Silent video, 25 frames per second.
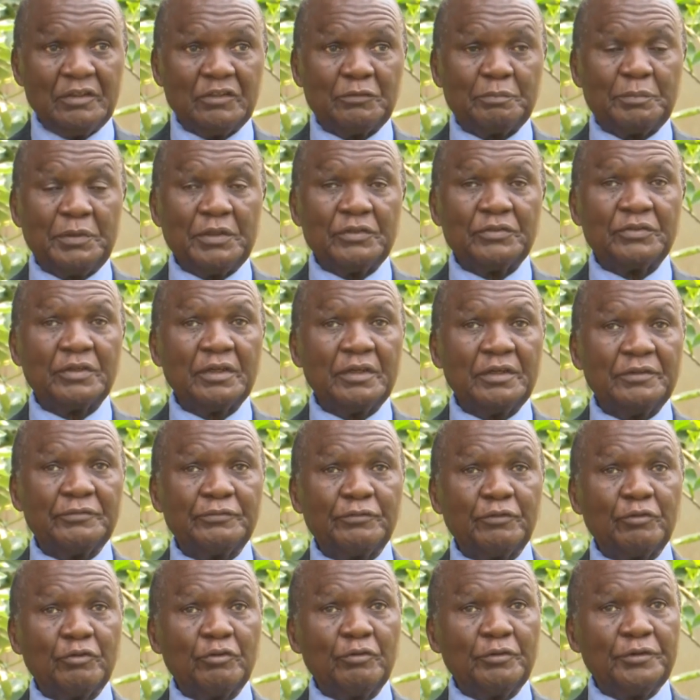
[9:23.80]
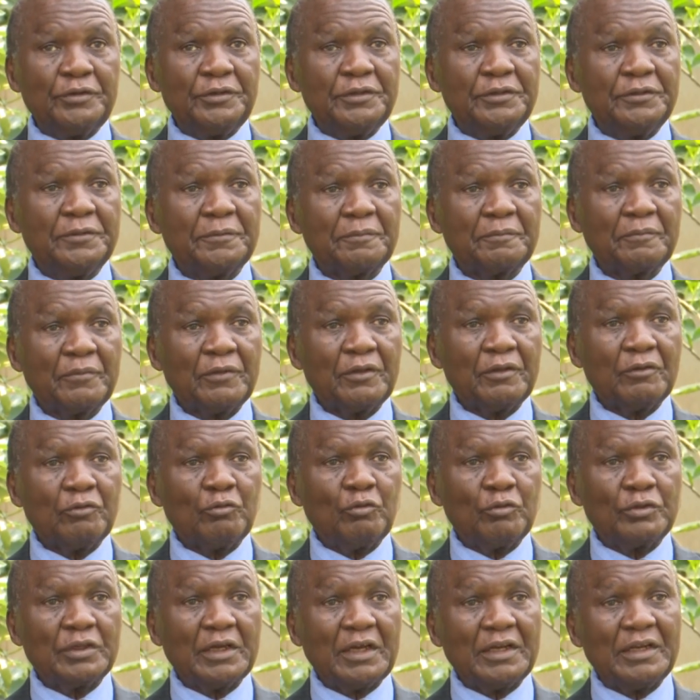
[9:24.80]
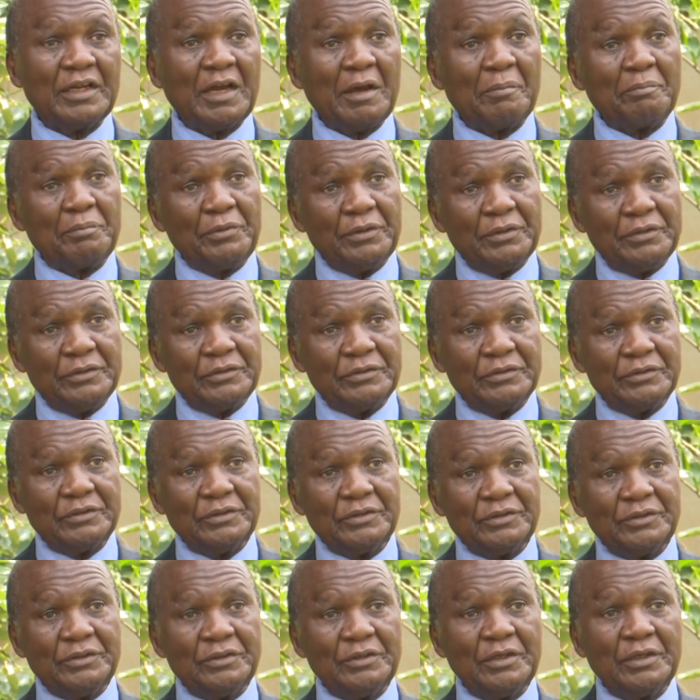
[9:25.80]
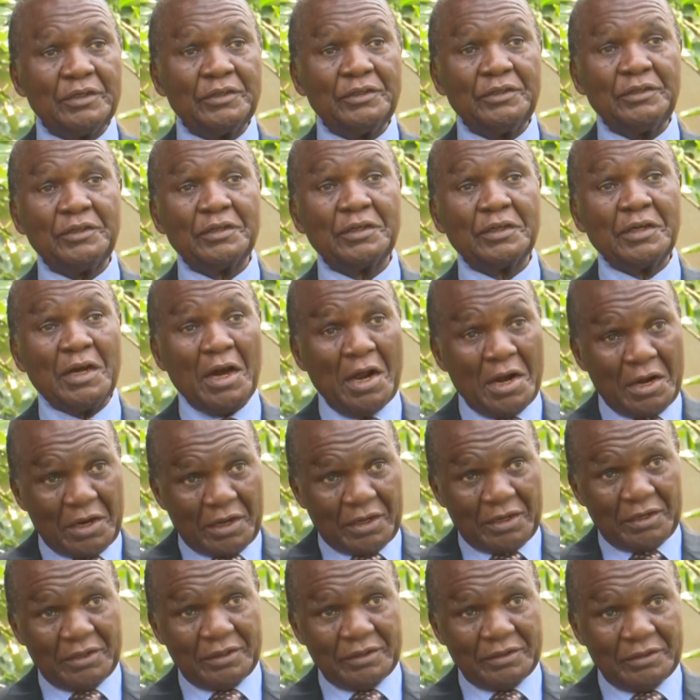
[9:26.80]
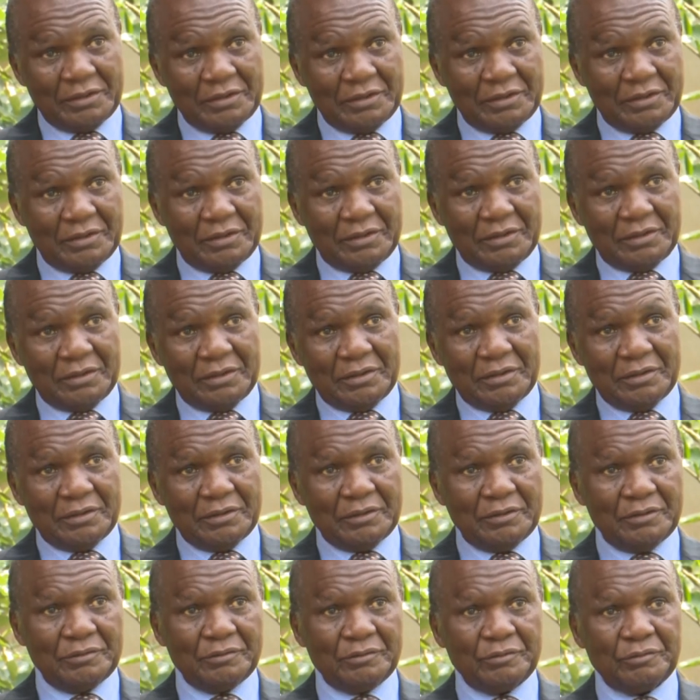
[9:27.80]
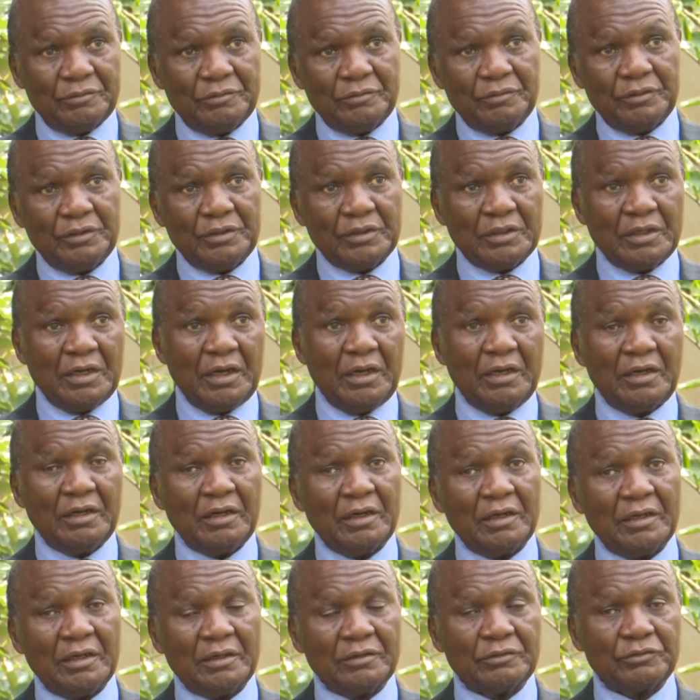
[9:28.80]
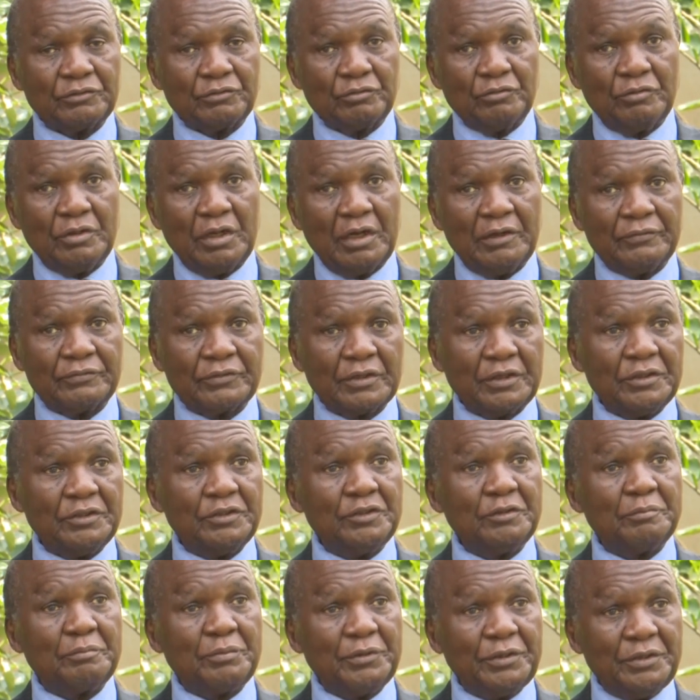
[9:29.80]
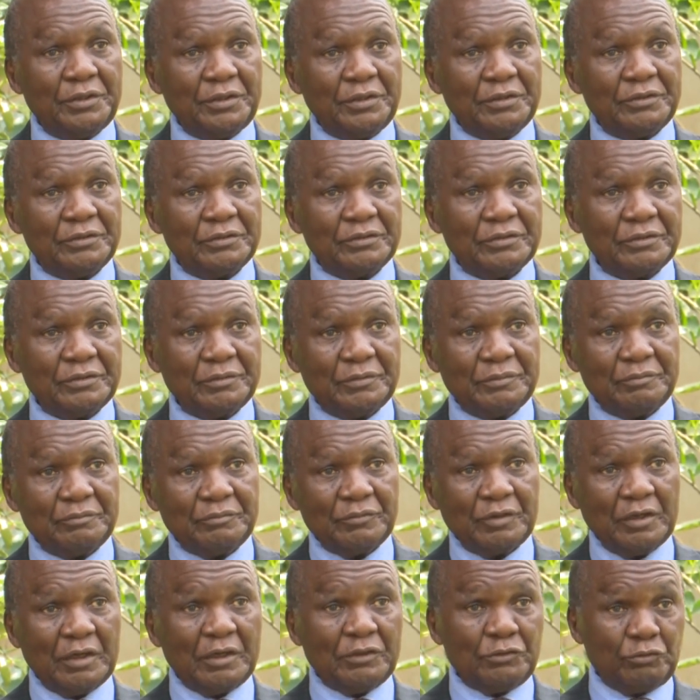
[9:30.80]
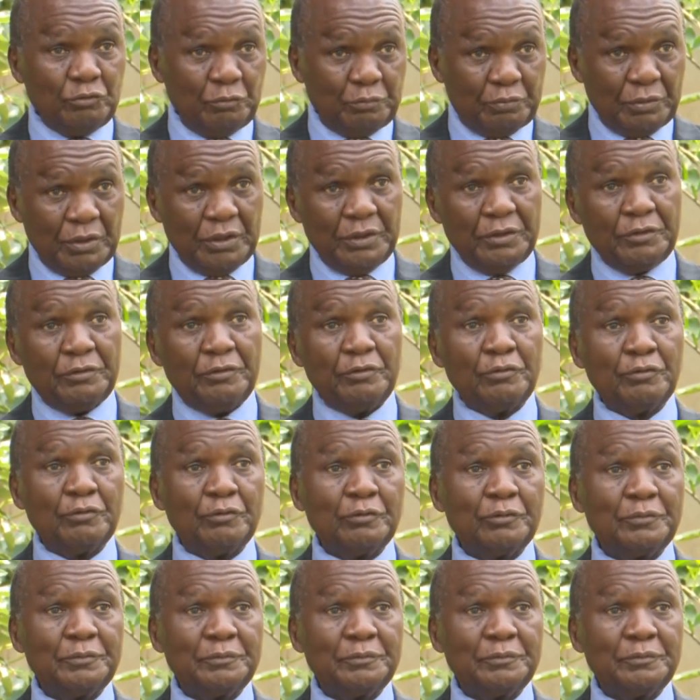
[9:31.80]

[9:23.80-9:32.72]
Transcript: especially following what had happened in Ghana. In Ghana, soon after independence, as you probably know,